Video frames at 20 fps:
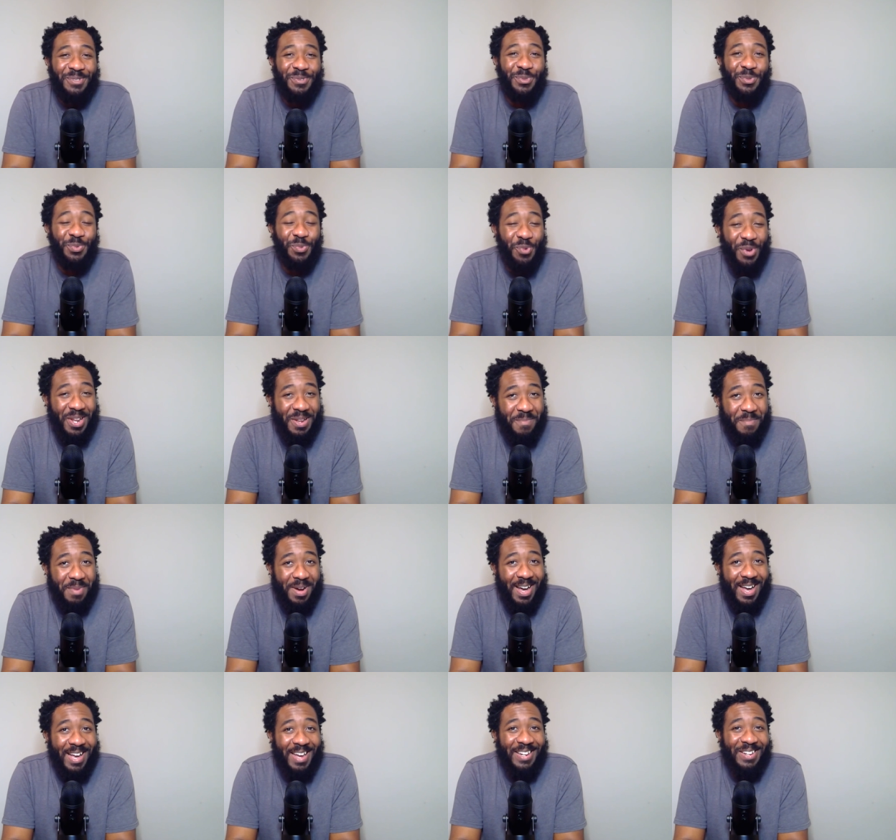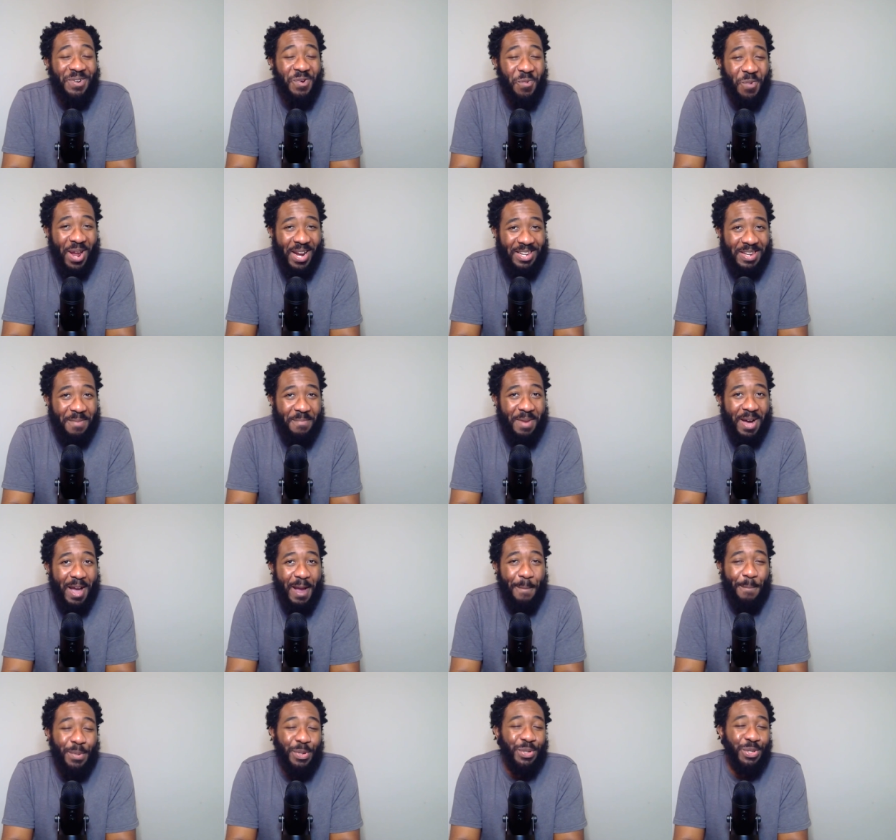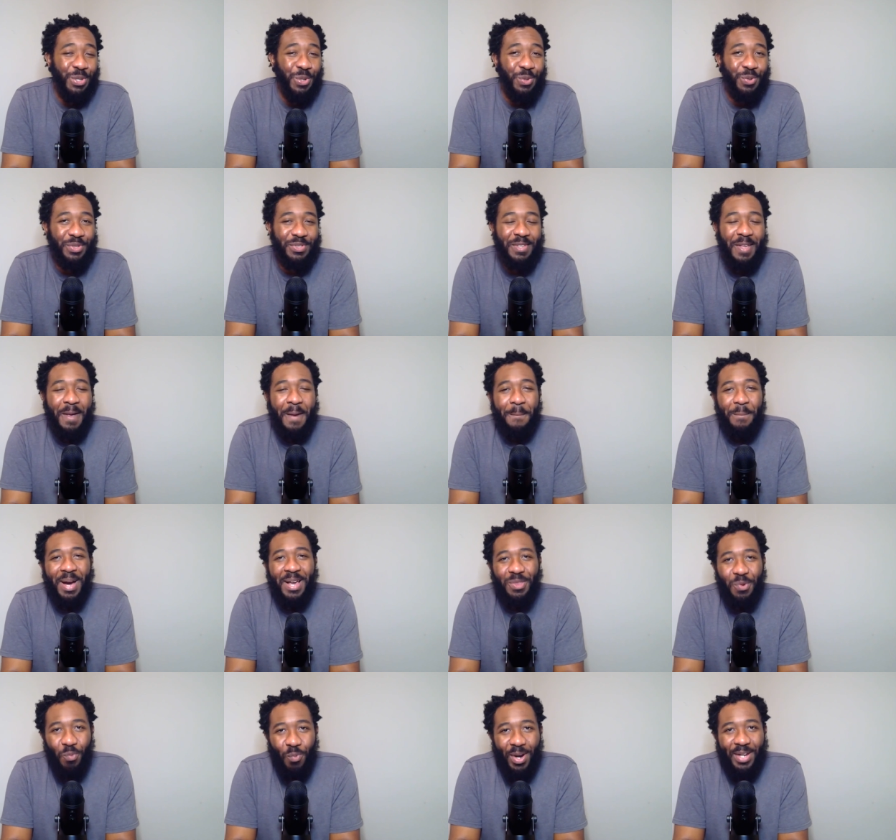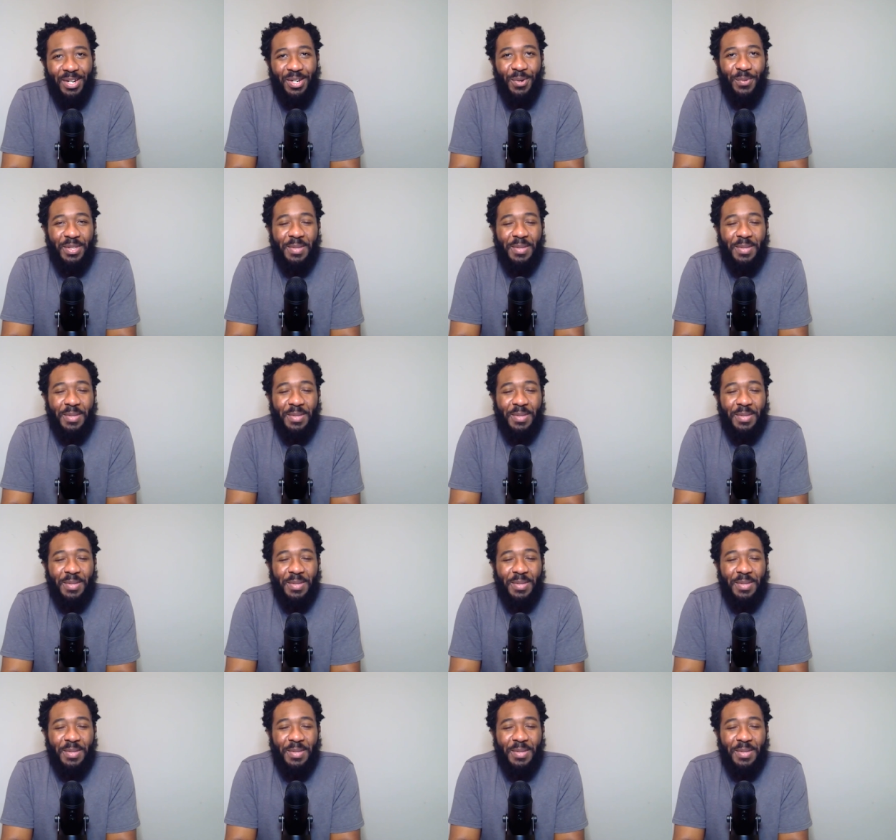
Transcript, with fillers: written by, directed by, produced by the one and only